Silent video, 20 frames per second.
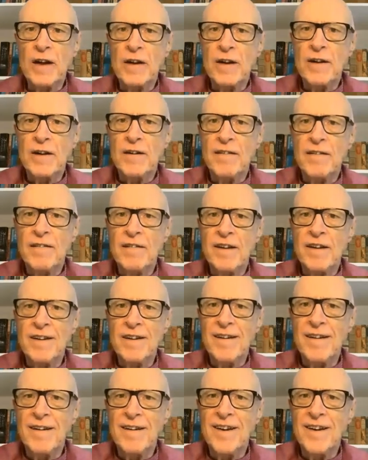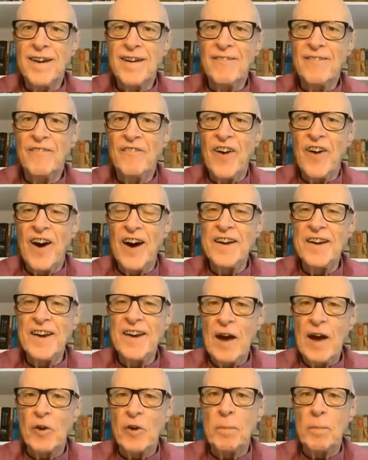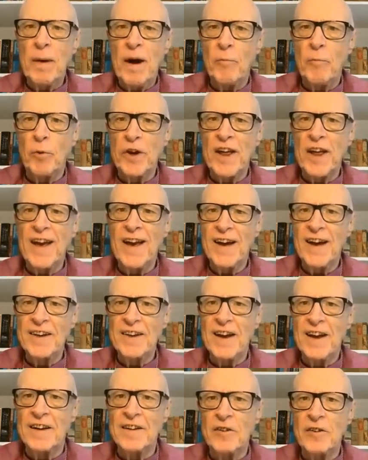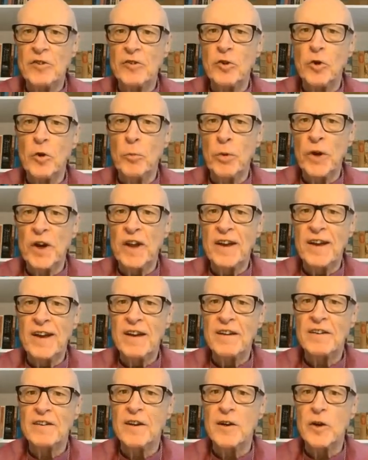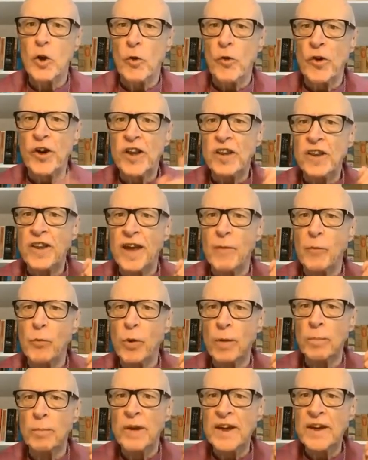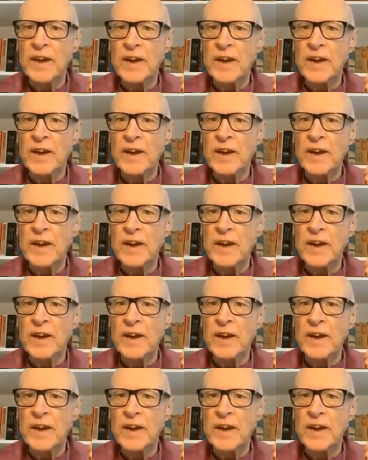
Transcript: I find out about what I haven't understood when I get to glory, there